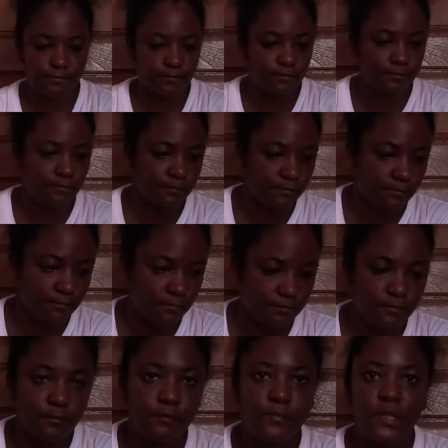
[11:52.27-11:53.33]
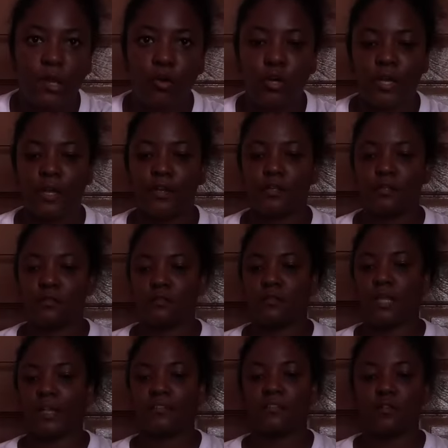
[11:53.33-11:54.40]
Mm. Okay,
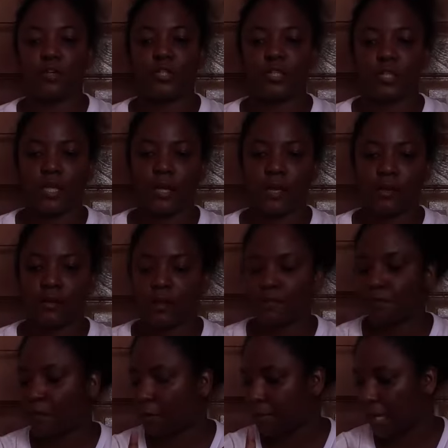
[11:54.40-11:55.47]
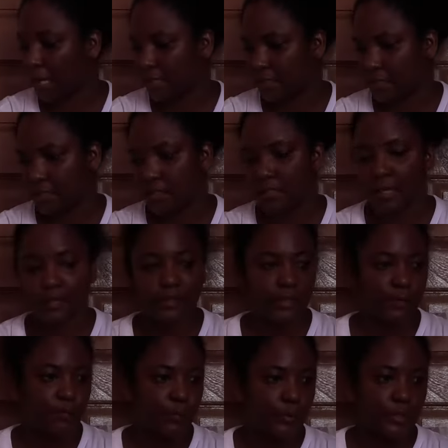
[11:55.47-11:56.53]
that's the only thing I got from Andy's at
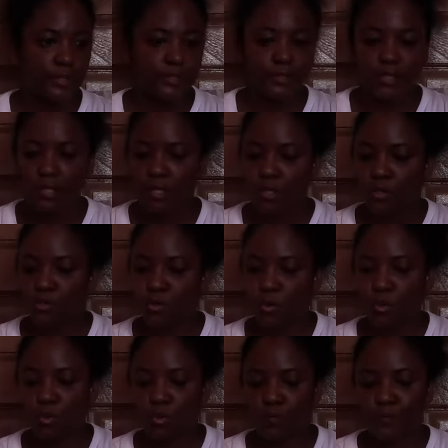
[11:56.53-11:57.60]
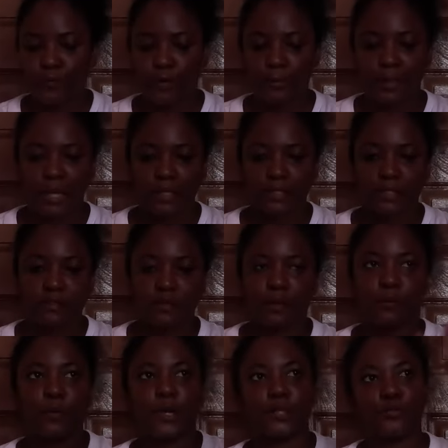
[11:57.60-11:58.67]
that point. So from Andy's,
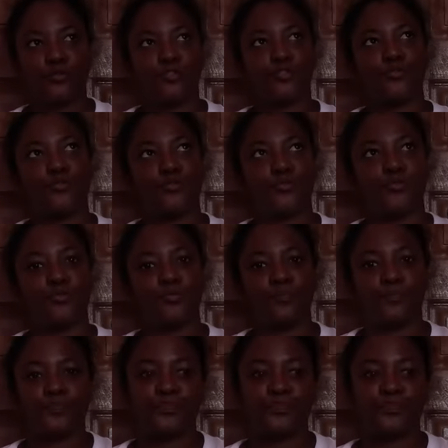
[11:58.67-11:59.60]
I went to,